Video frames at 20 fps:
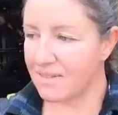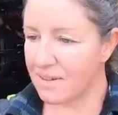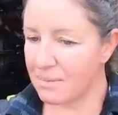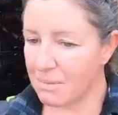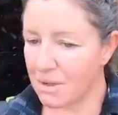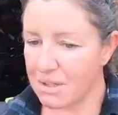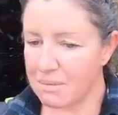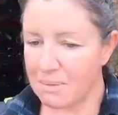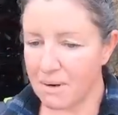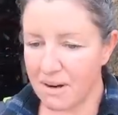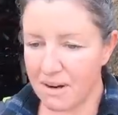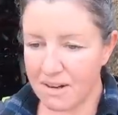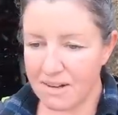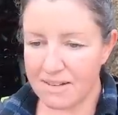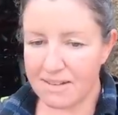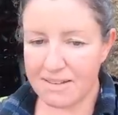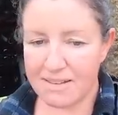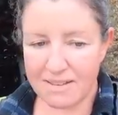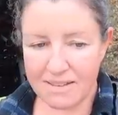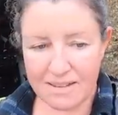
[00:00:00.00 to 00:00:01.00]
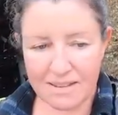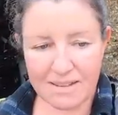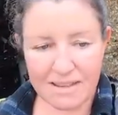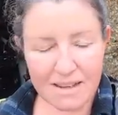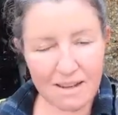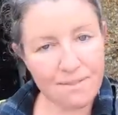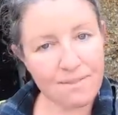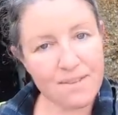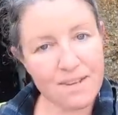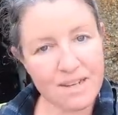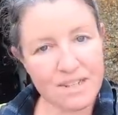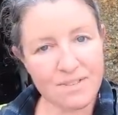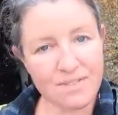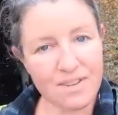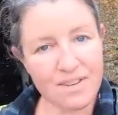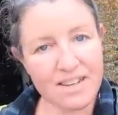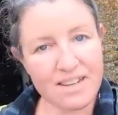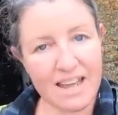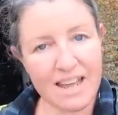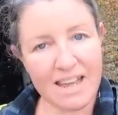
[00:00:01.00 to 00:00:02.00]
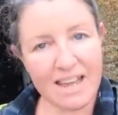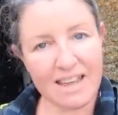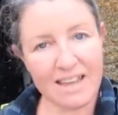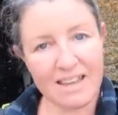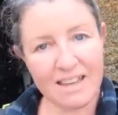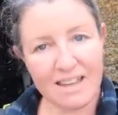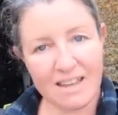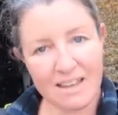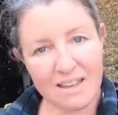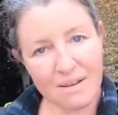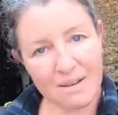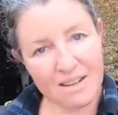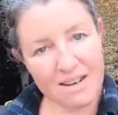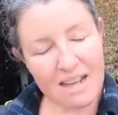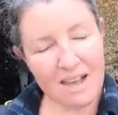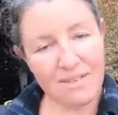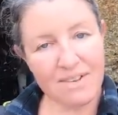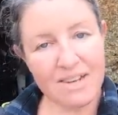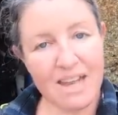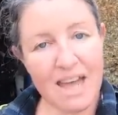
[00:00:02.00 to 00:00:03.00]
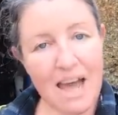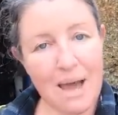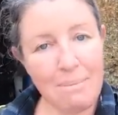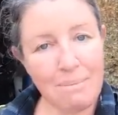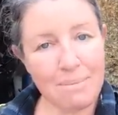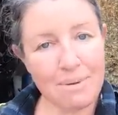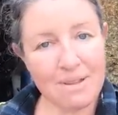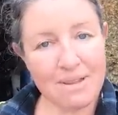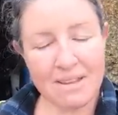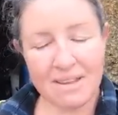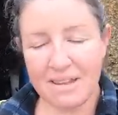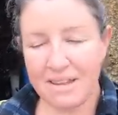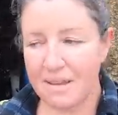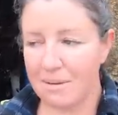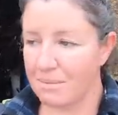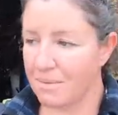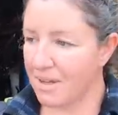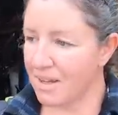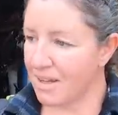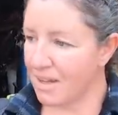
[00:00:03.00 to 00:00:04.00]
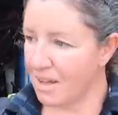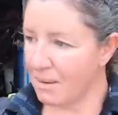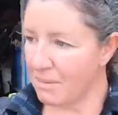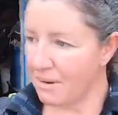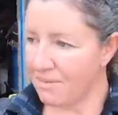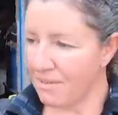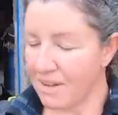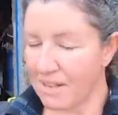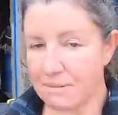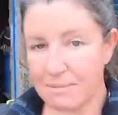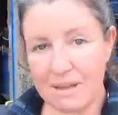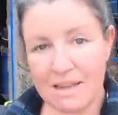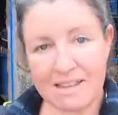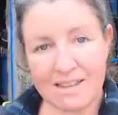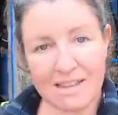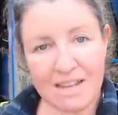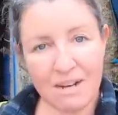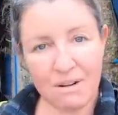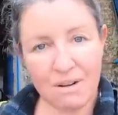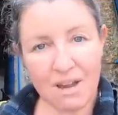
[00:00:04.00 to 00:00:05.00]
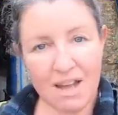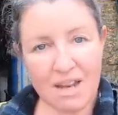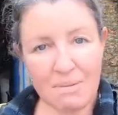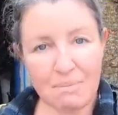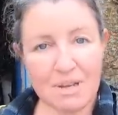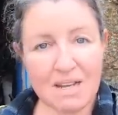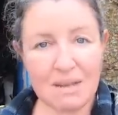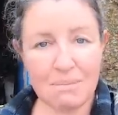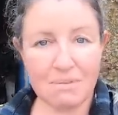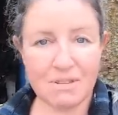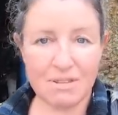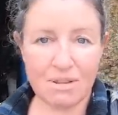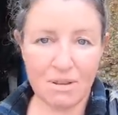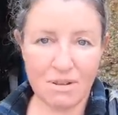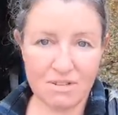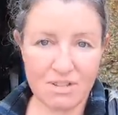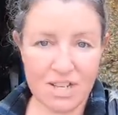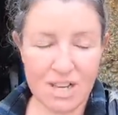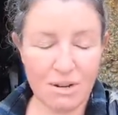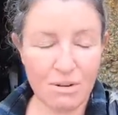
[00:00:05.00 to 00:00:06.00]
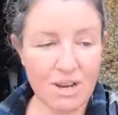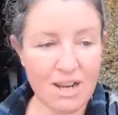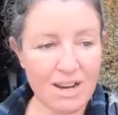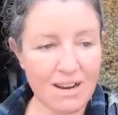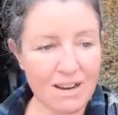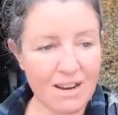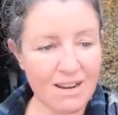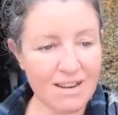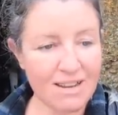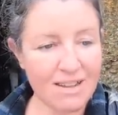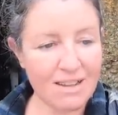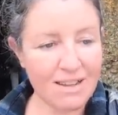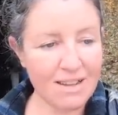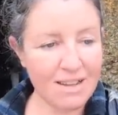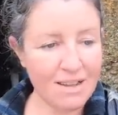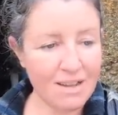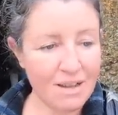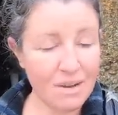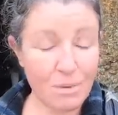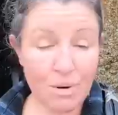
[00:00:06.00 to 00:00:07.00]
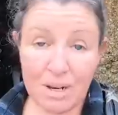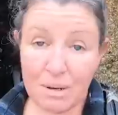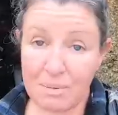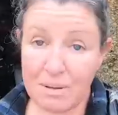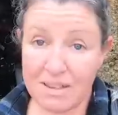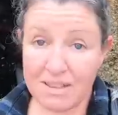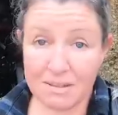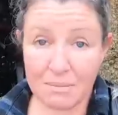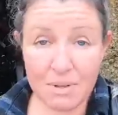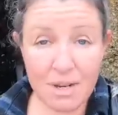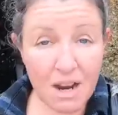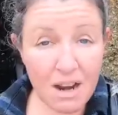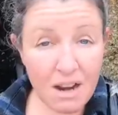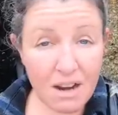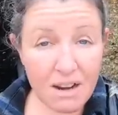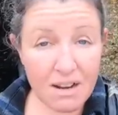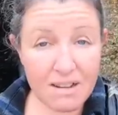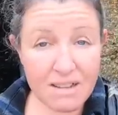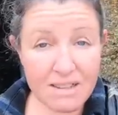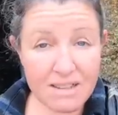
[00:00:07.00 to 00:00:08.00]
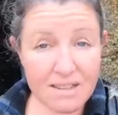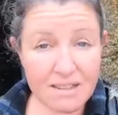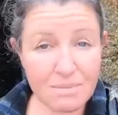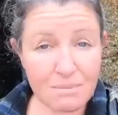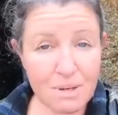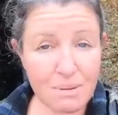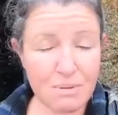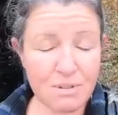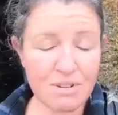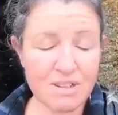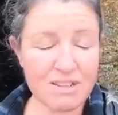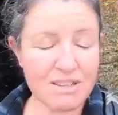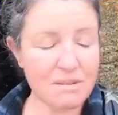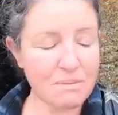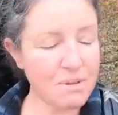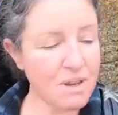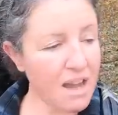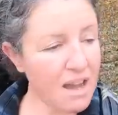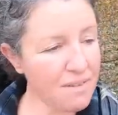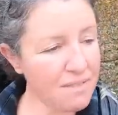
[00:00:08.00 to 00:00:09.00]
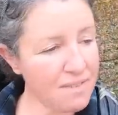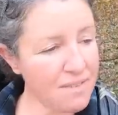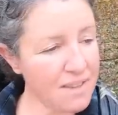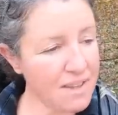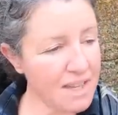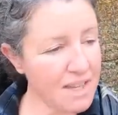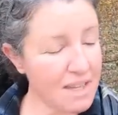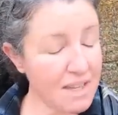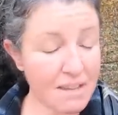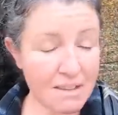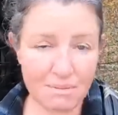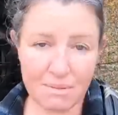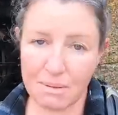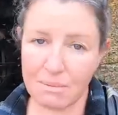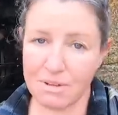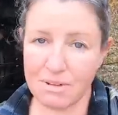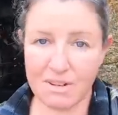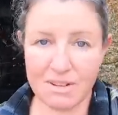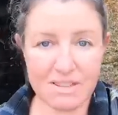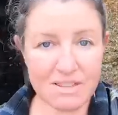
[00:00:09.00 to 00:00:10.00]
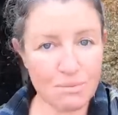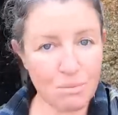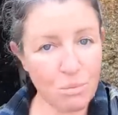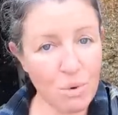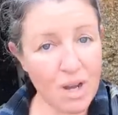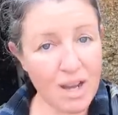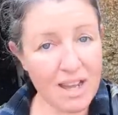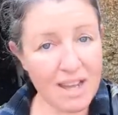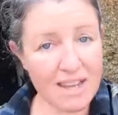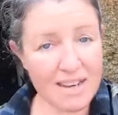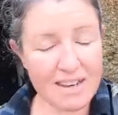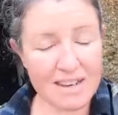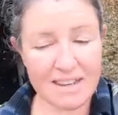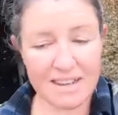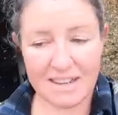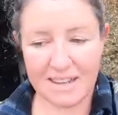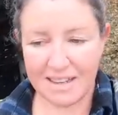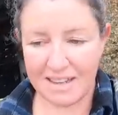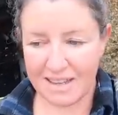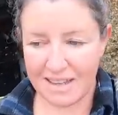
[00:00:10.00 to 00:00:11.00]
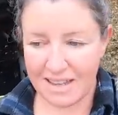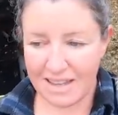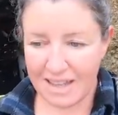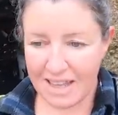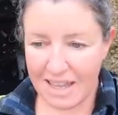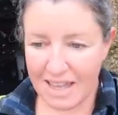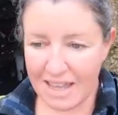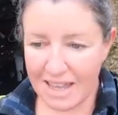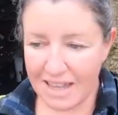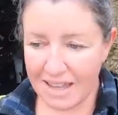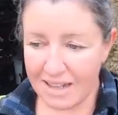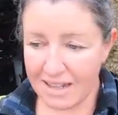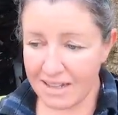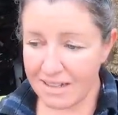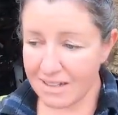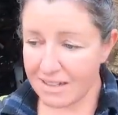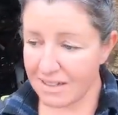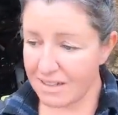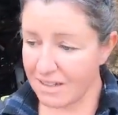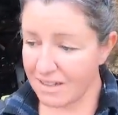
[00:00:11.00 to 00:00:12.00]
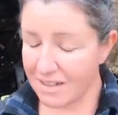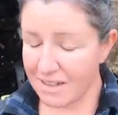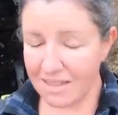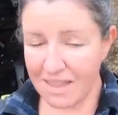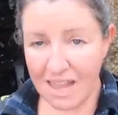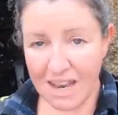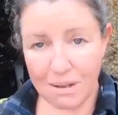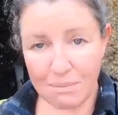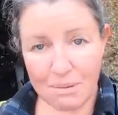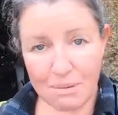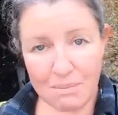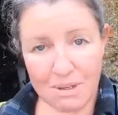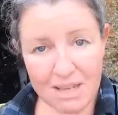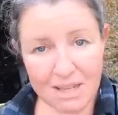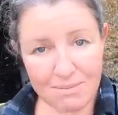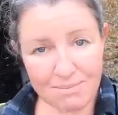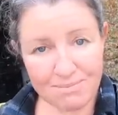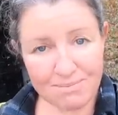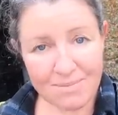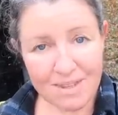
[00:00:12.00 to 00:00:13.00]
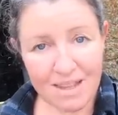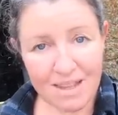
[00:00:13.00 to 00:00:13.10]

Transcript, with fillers: For the most part, I think I'm finished for the day. I'm gonna have a nap. I'm gonna go to my friend's place later on and pick up the solar generator. We're gonna play some cards, maybe drink some coffee, maybe drink some wine, and that'll be me.